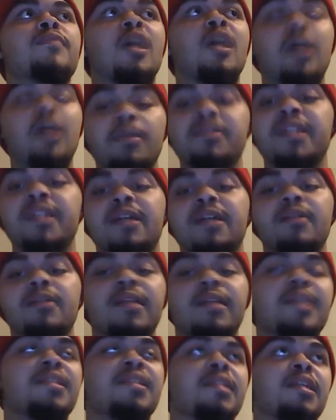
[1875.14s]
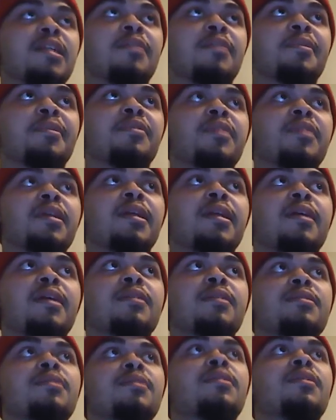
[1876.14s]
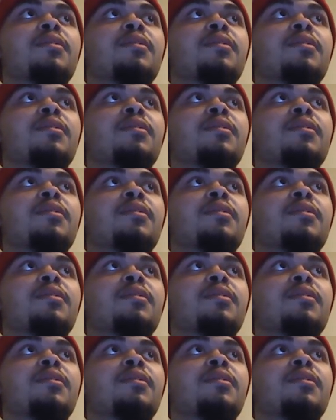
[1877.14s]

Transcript: I am checking out the ECW thing next.